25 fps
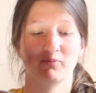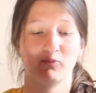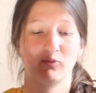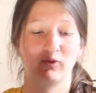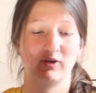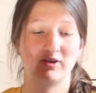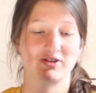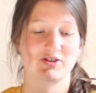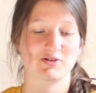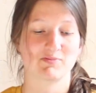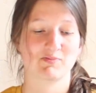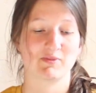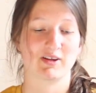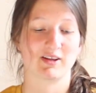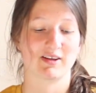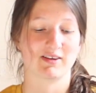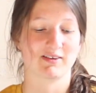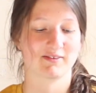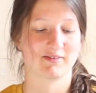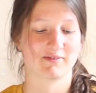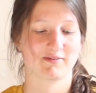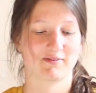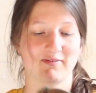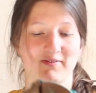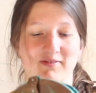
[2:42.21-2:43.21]
which, I
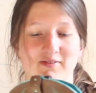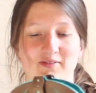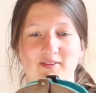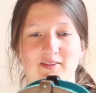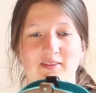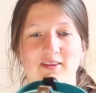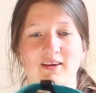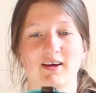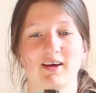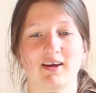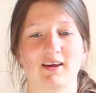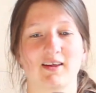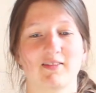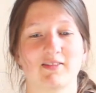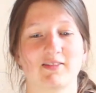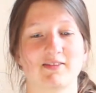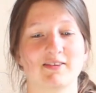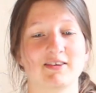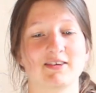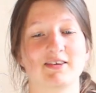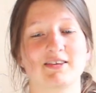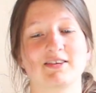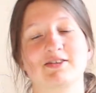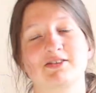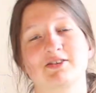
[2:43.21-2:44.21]

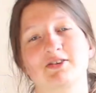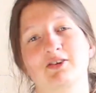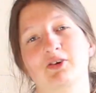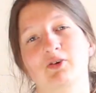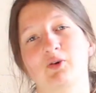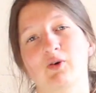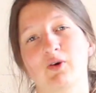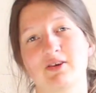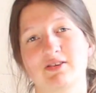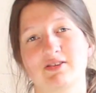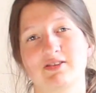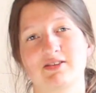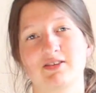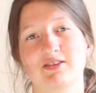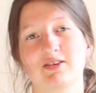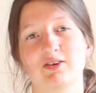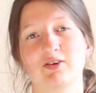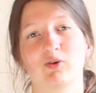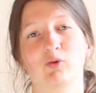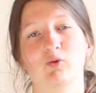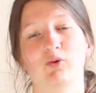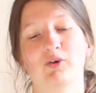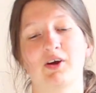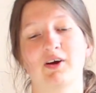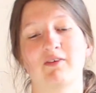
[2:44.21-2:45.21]
mean, turquoise,
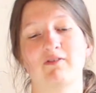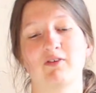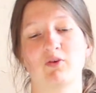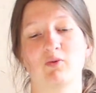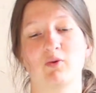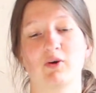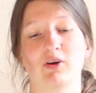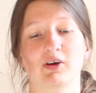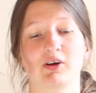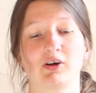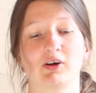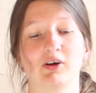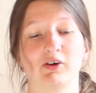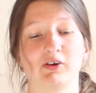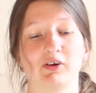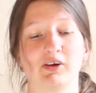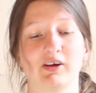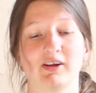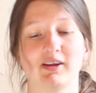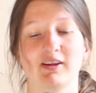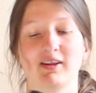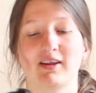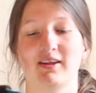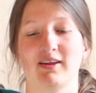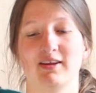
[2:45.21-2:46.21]
teal, whatever you want to call it.